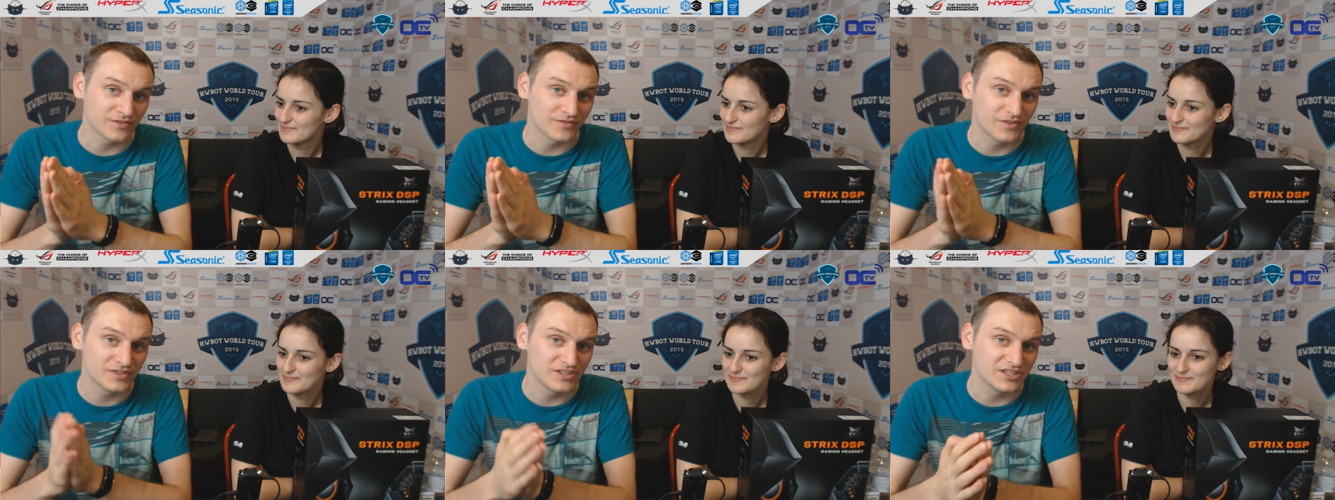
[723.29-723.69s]
Speaker 1: of
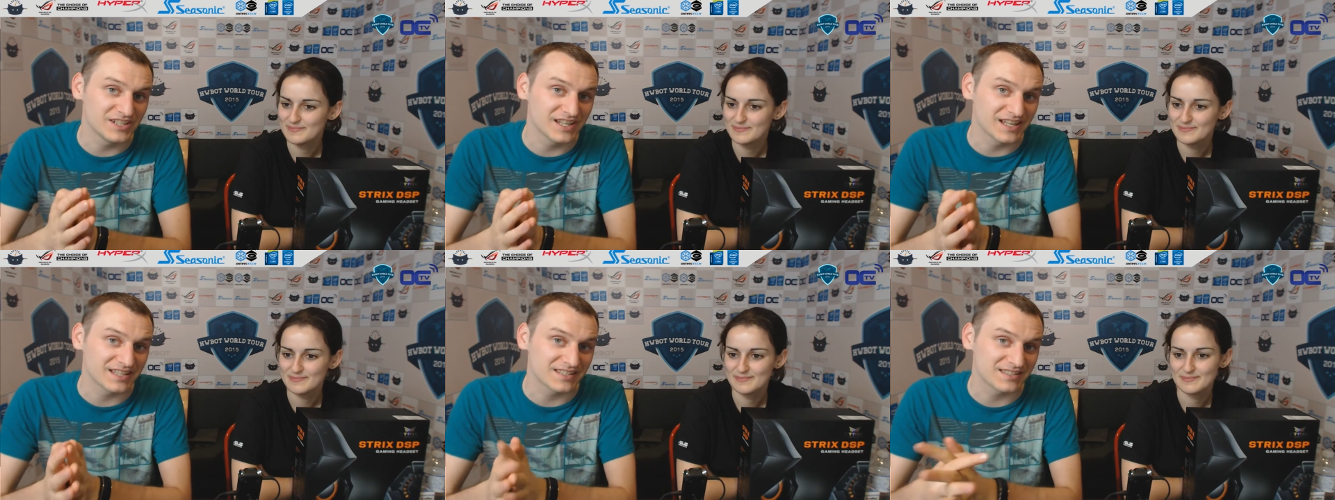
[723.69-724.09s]
the
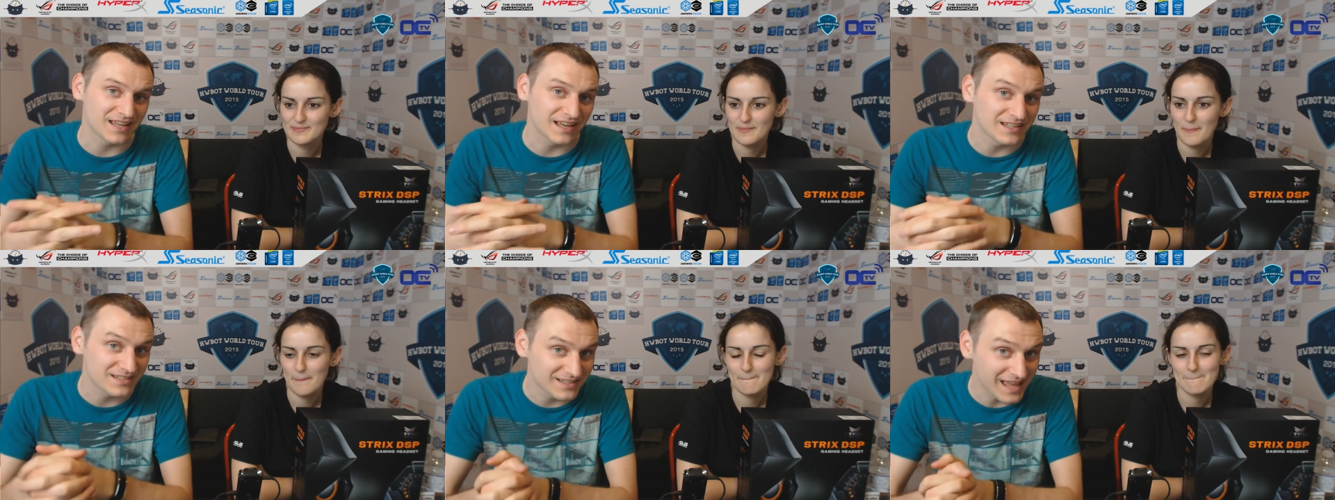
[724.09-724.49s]
GTX
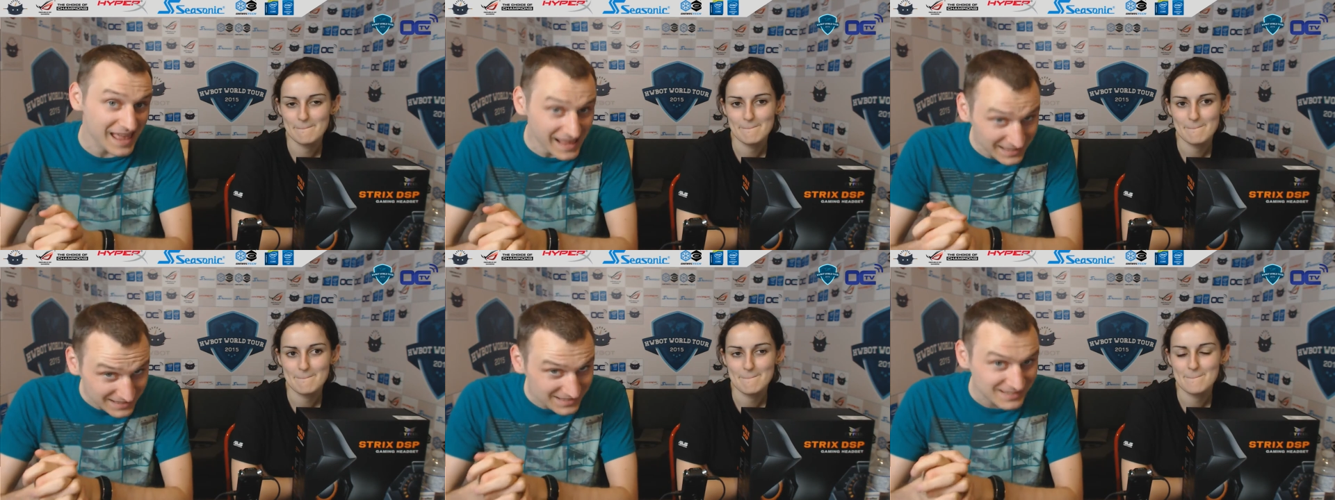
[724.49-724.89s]
Titan
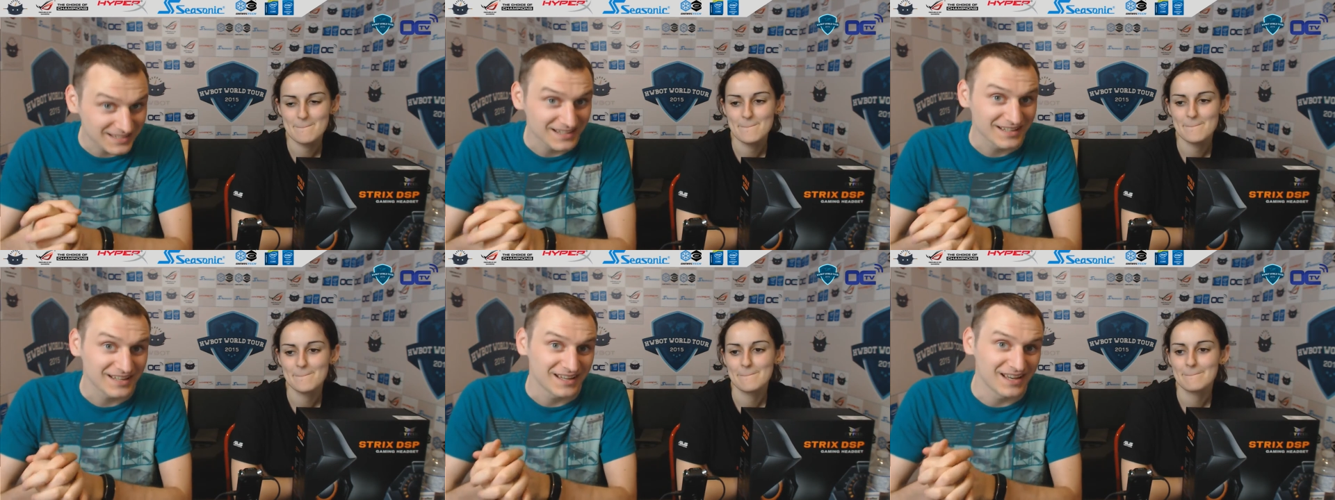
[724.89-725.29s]
X.
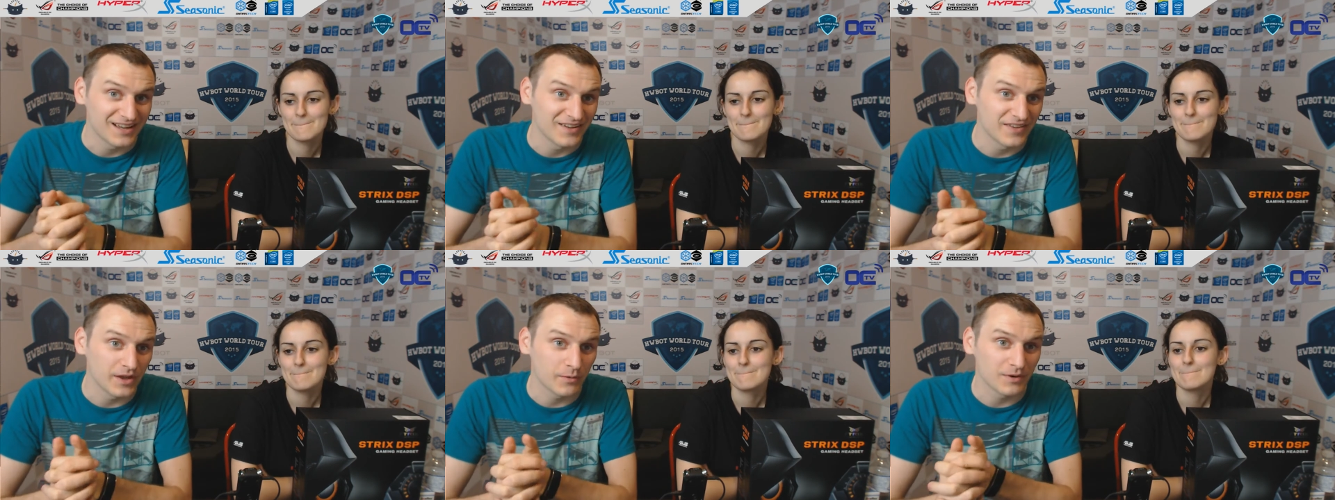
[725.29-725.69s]

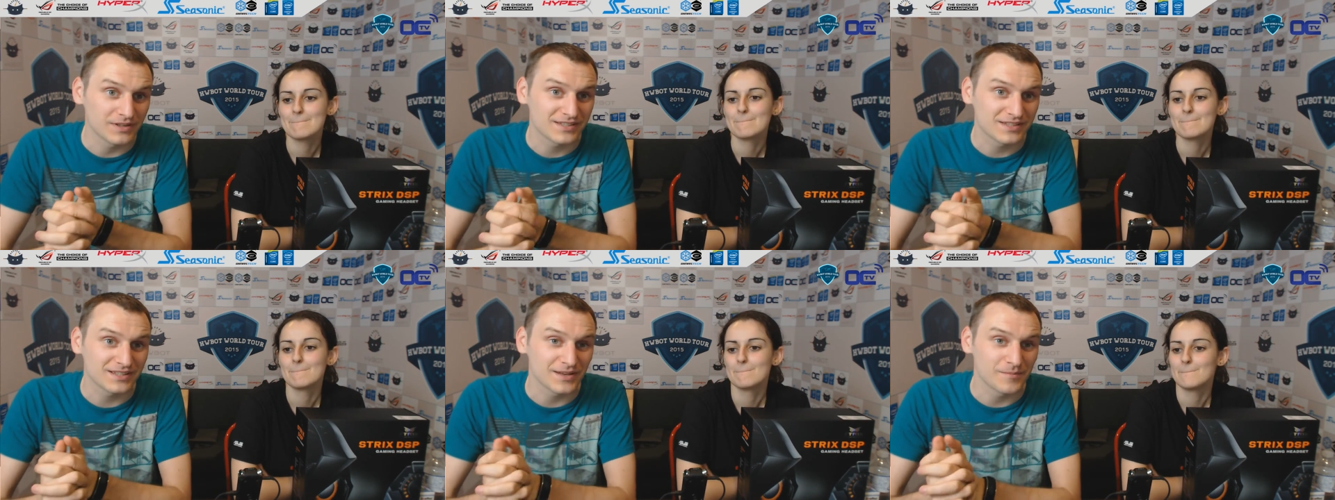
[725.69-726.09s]
There was
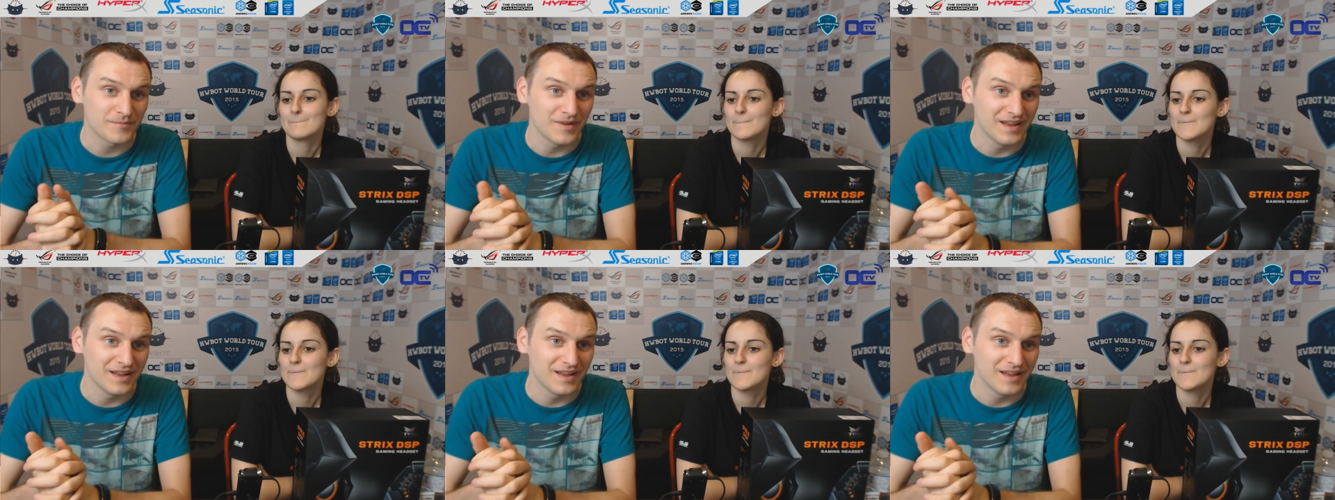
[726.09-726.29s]
some